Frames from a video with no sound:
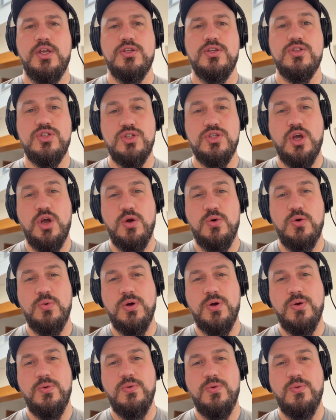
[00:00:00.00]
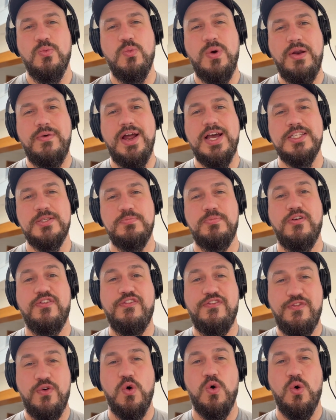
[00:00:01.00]
So, whereas
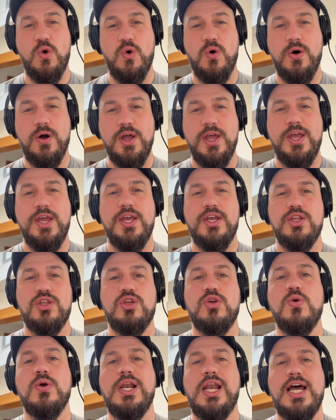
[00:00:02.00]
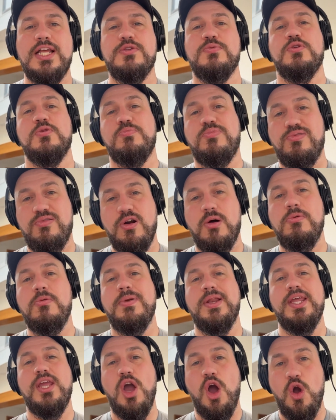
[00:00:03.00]
before, Google Ads was
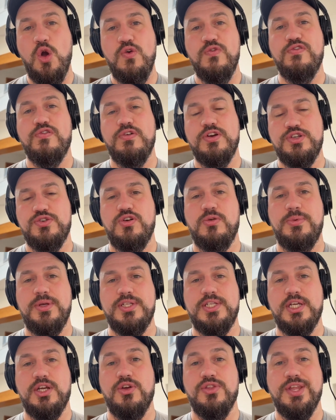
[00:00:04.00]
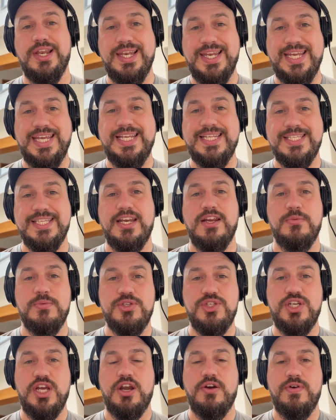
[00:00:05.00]
probably over attributing on the leads that it
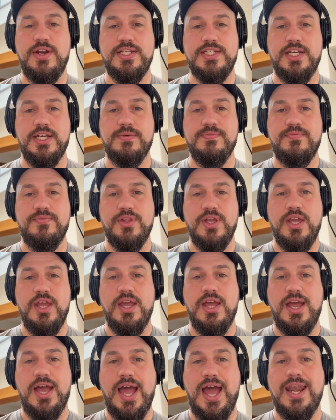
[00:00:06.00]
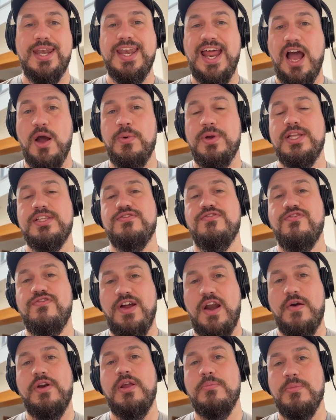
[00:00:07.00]
was generating. And now it's
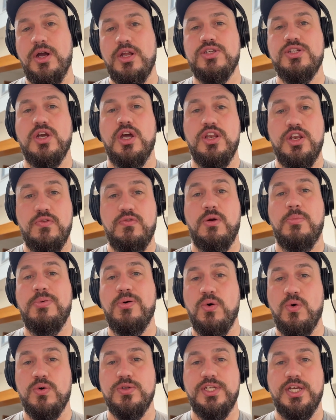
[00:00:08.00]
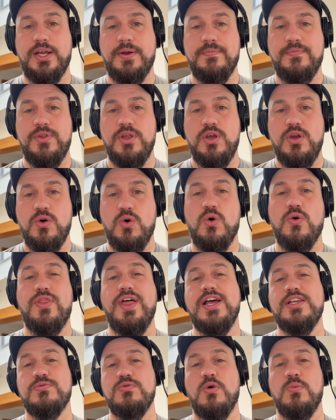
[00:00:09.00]
very much underreporting, or
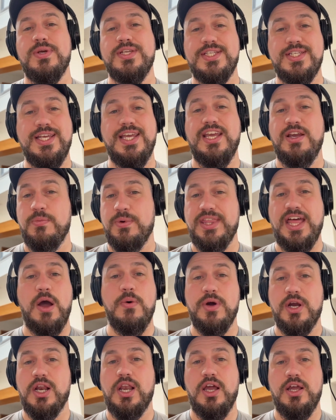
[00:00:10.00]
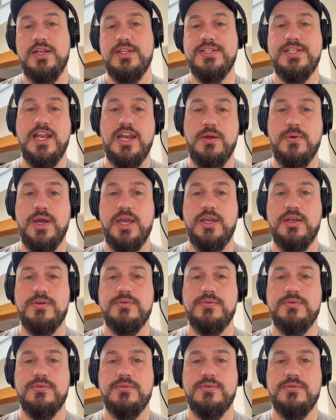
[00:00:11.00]
that's what we're seeing with our clients anyway.